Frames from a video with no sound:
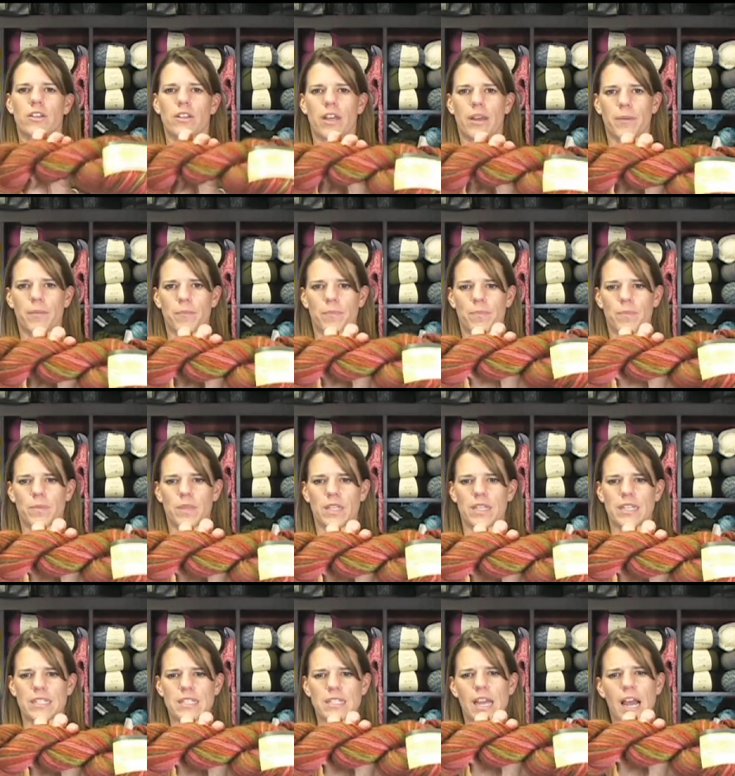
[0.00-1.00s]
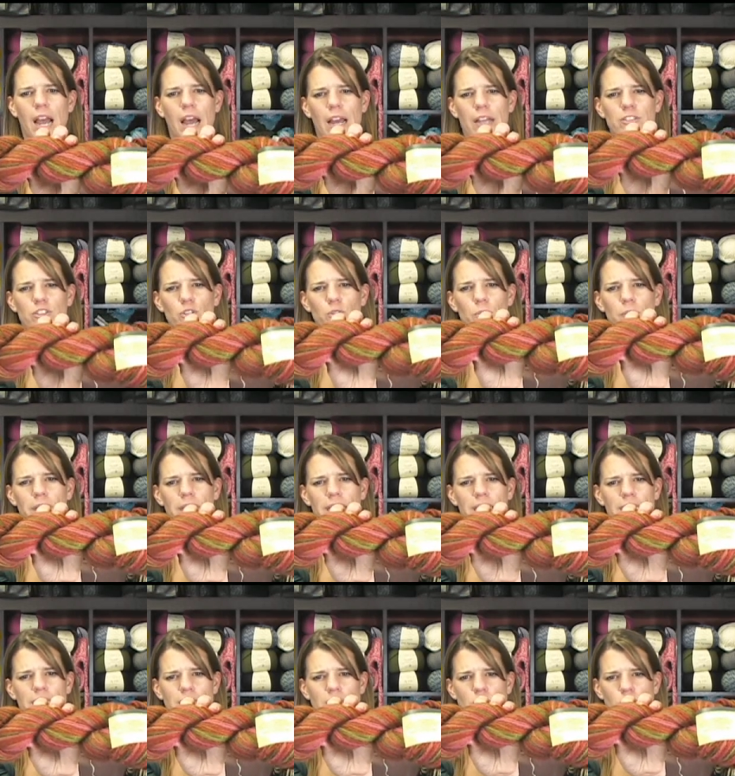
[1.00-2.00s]
Okay, it's got
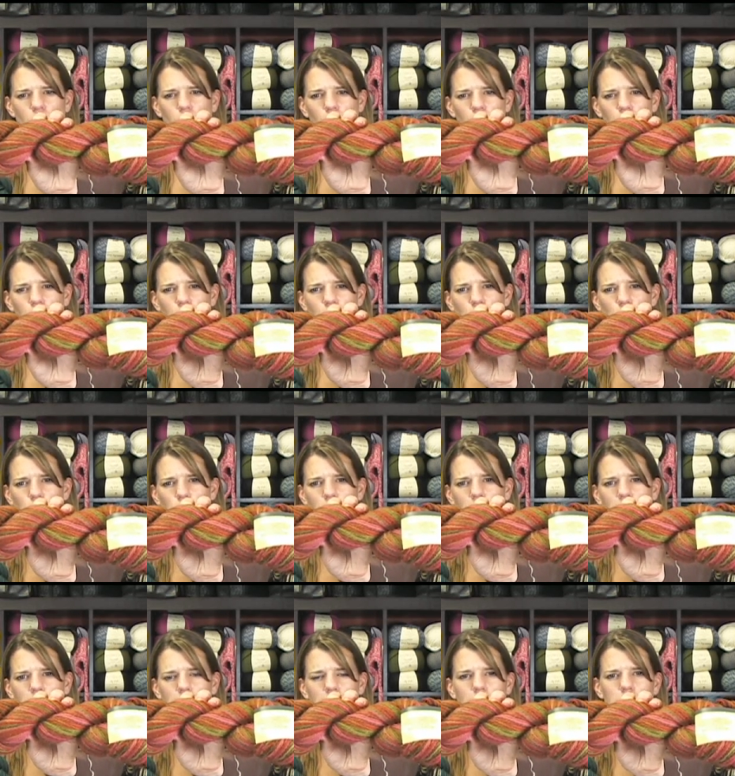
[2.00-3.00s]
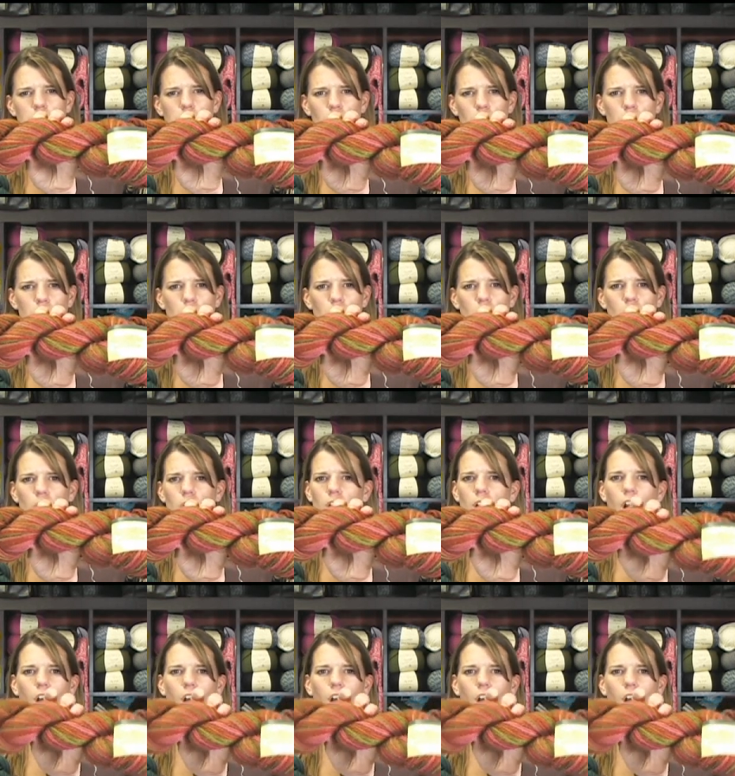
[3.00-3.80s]
greens, orange, pink, purple,